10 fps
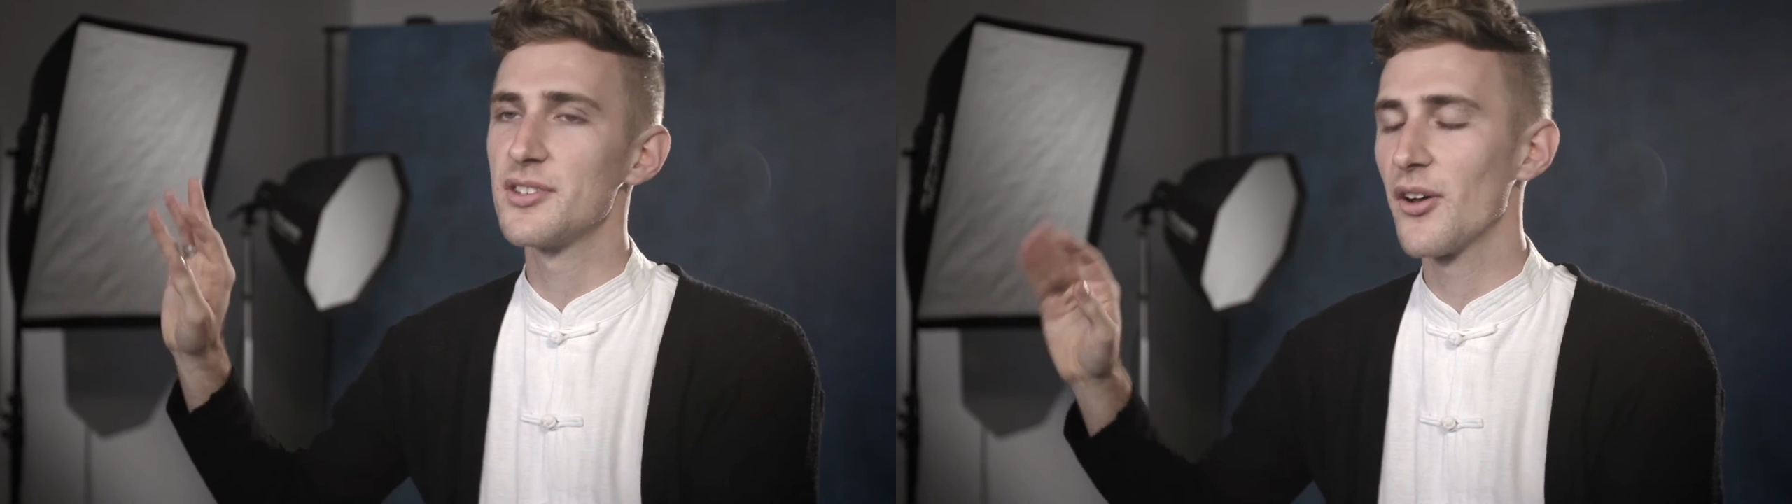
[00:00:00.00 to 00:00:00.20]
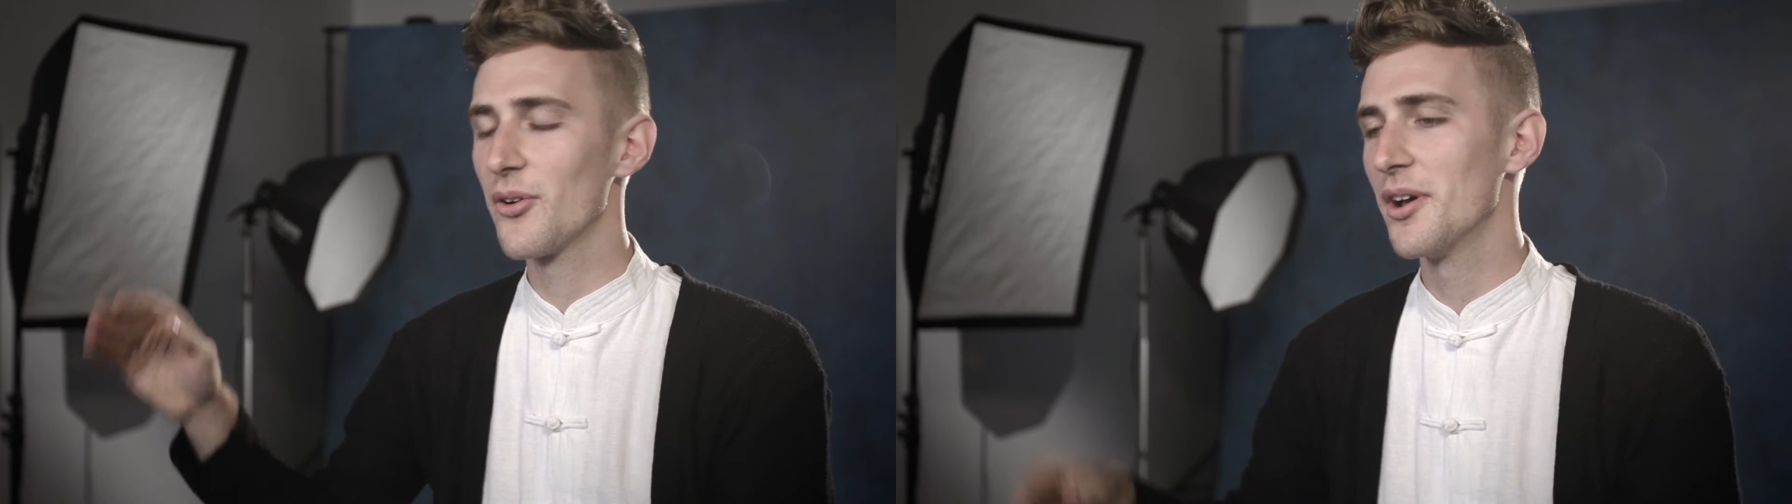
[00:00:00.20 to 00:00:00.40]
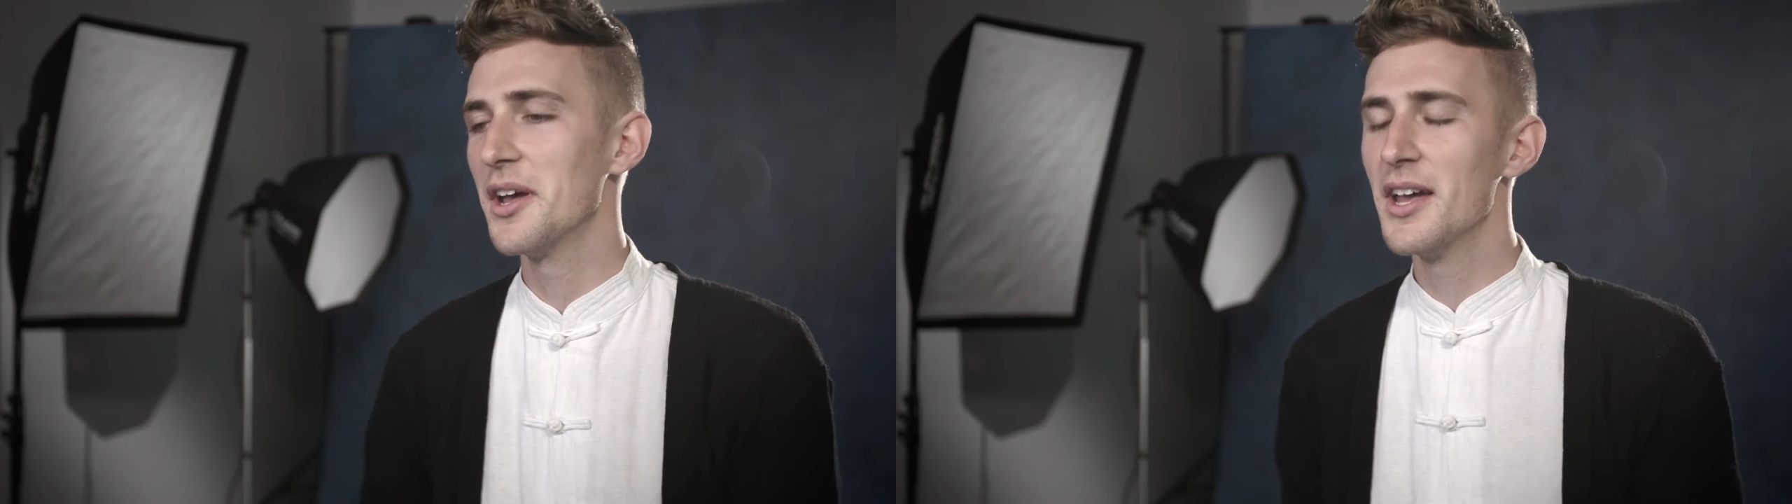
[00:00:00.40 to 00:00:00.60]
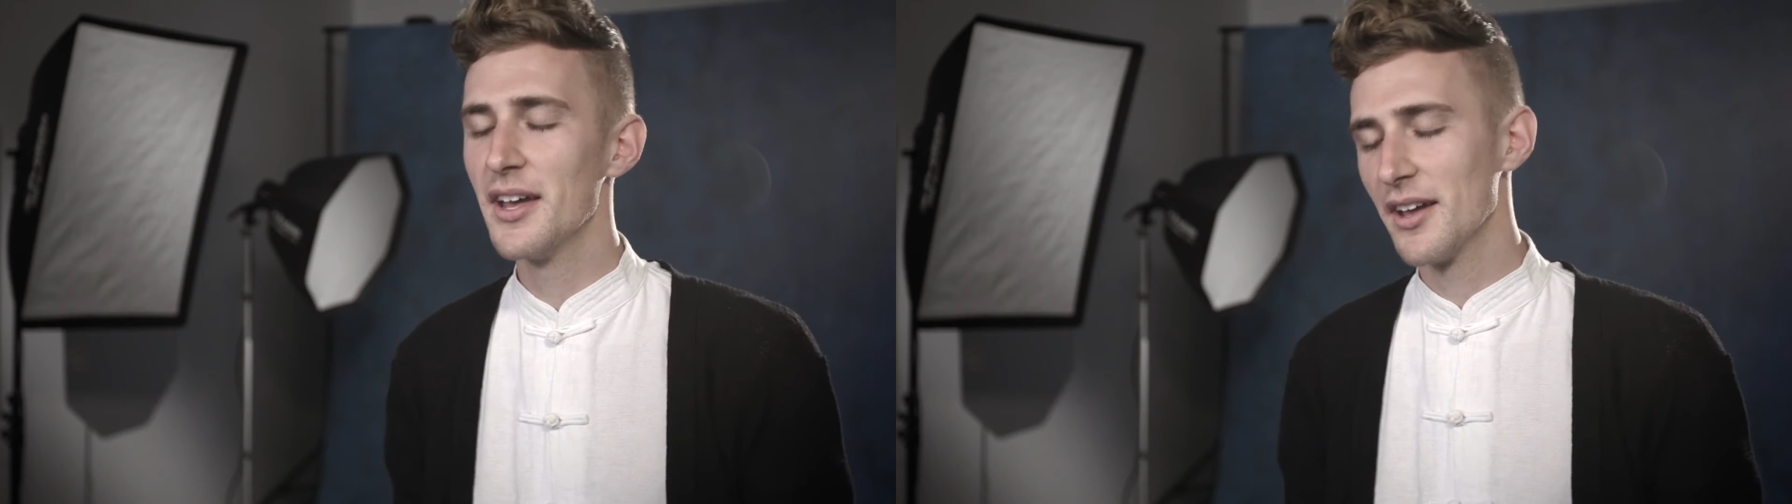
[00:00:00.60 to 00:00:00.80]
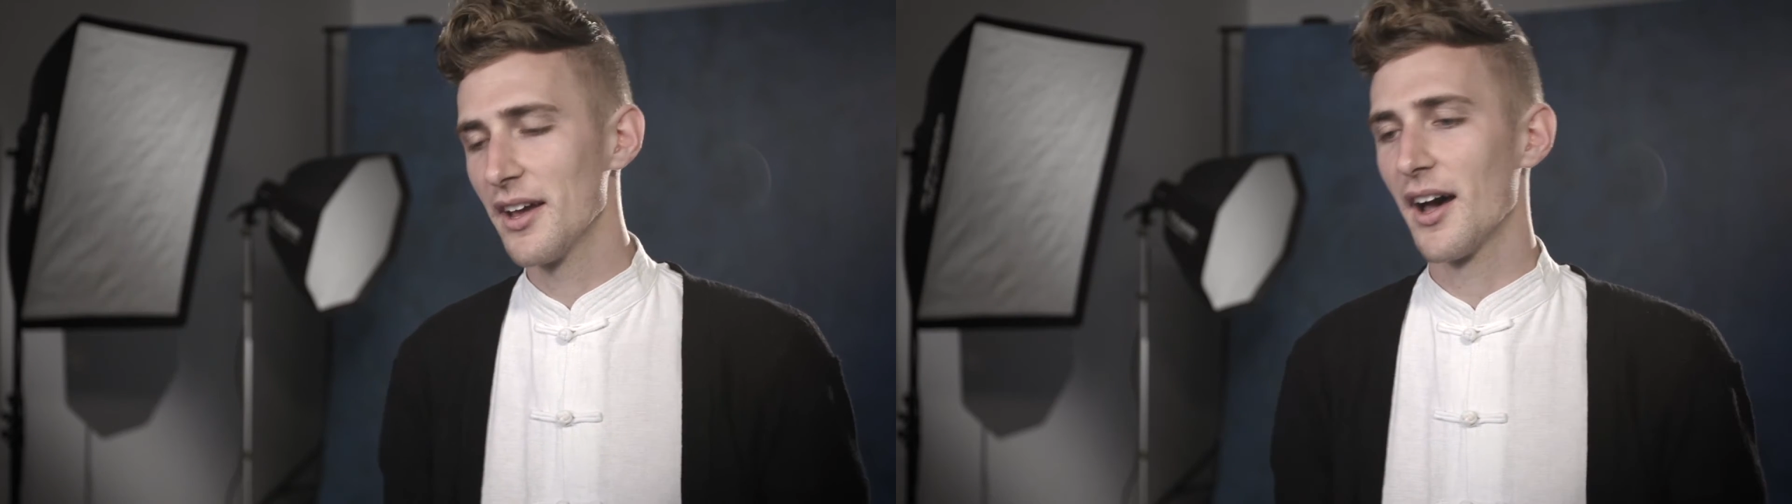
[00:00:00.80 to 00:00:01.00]
So
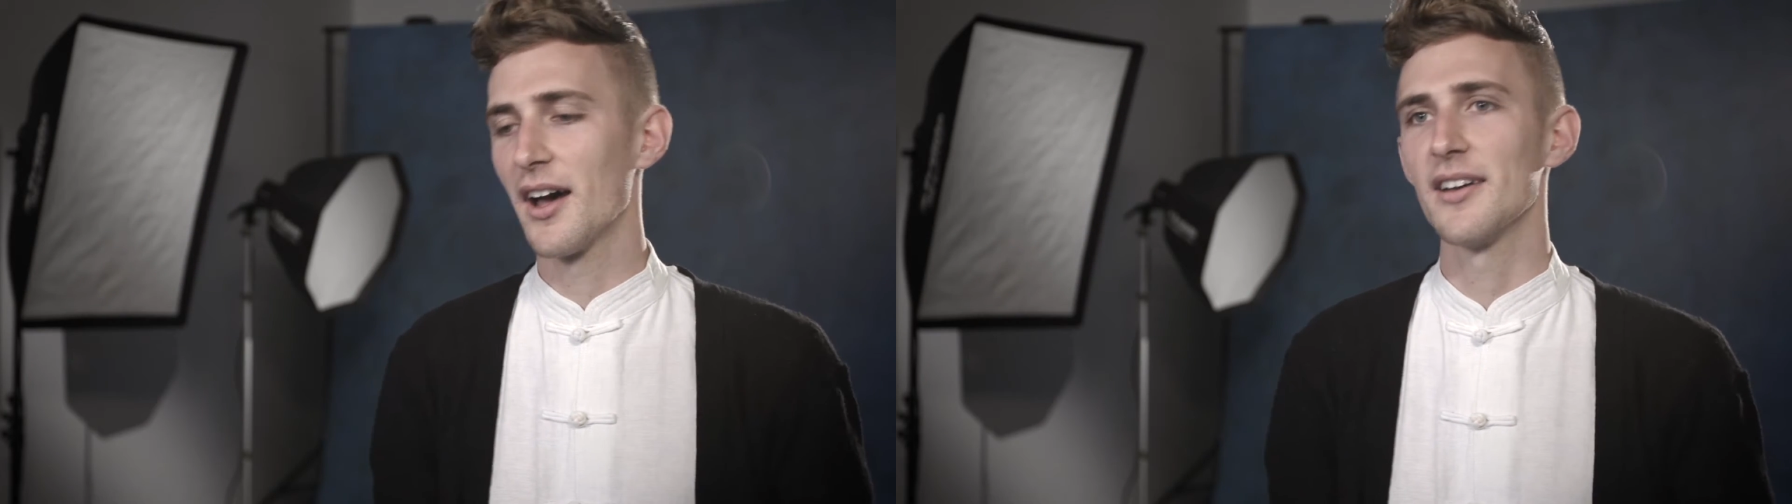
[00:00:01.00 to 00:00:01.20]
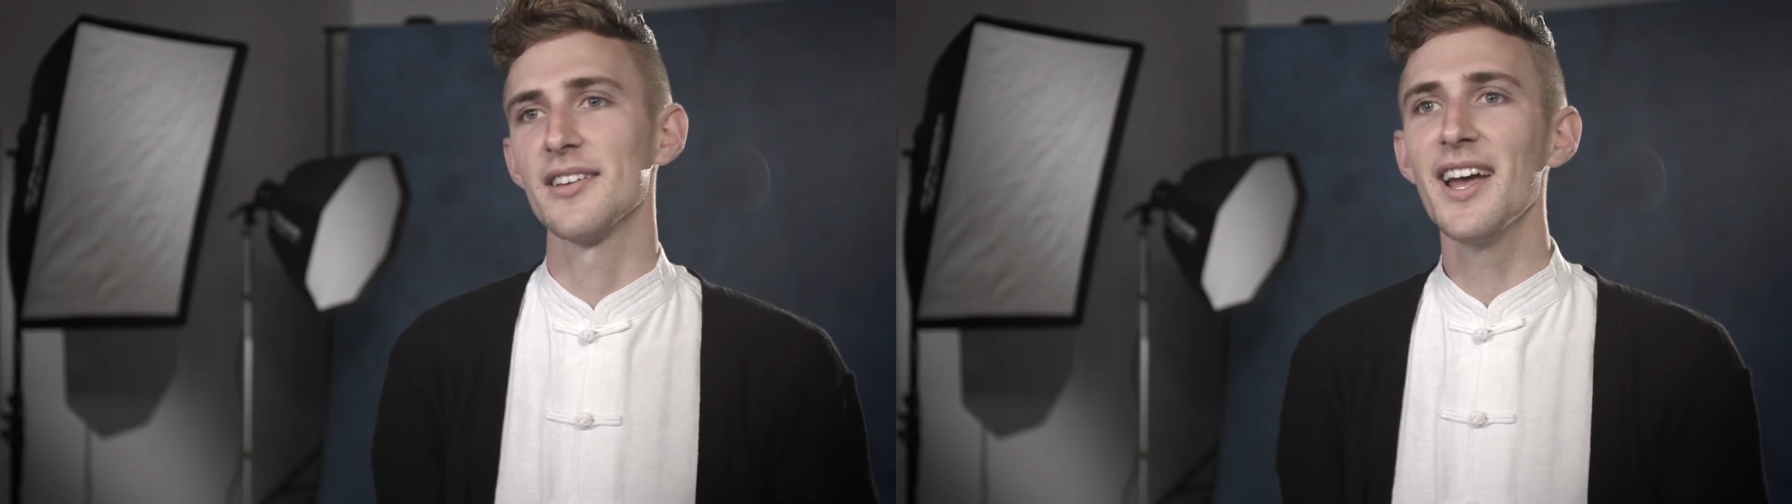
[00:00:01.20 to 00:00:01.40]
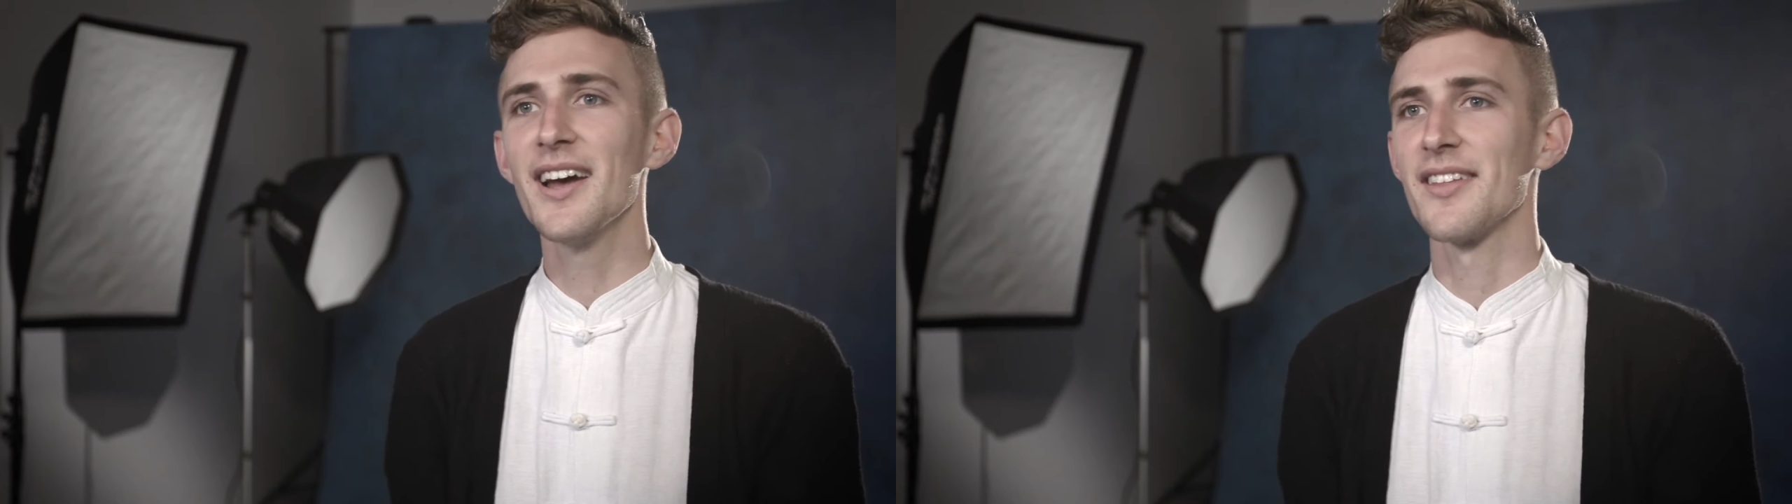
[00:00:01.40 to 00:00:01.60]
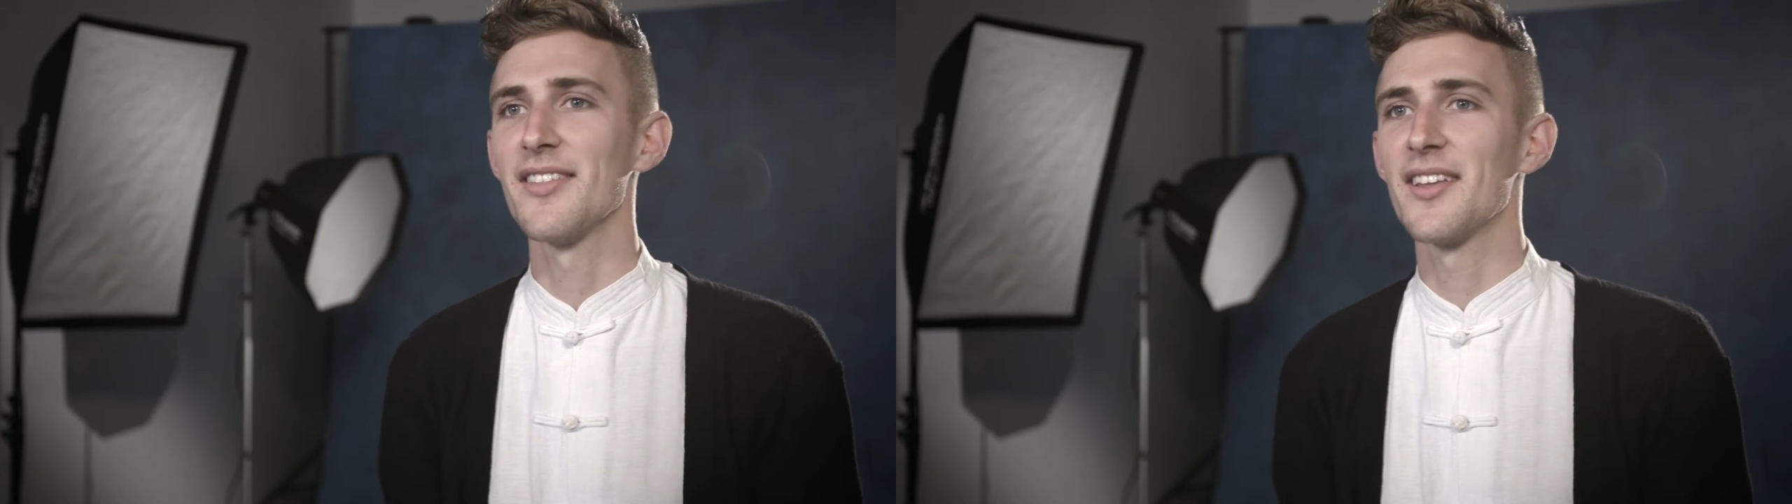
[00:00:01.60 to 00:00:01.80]
yeah,